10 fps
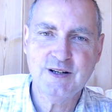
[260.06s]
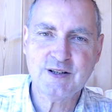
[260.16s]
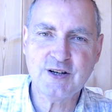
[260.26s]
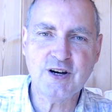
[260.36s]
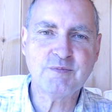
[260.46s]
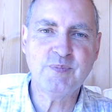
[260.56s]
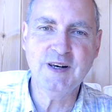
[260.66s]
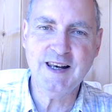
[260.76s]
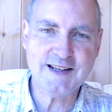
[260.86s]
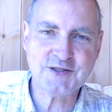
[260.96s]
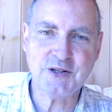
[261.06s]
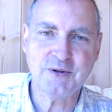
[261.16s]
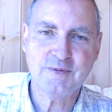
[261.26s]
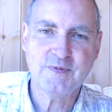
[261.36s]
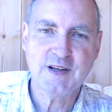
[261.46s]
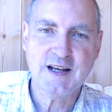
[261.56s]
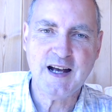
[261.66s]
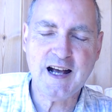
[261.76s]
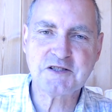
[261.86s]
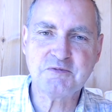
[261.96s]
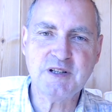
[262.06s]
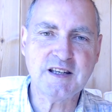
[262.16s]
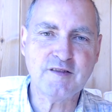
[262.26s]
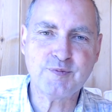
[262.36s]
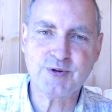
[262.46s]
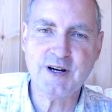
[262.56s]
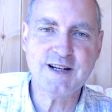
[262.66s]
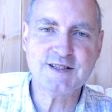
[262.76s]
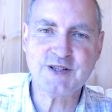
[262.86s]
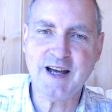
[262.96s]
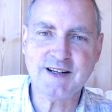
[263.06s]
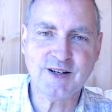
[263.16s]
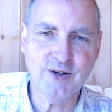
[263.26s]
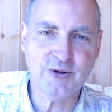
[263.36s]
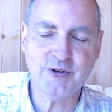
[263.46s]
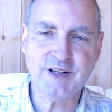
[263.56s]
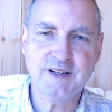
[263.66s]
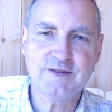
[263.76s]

God bless you as we give praise and glory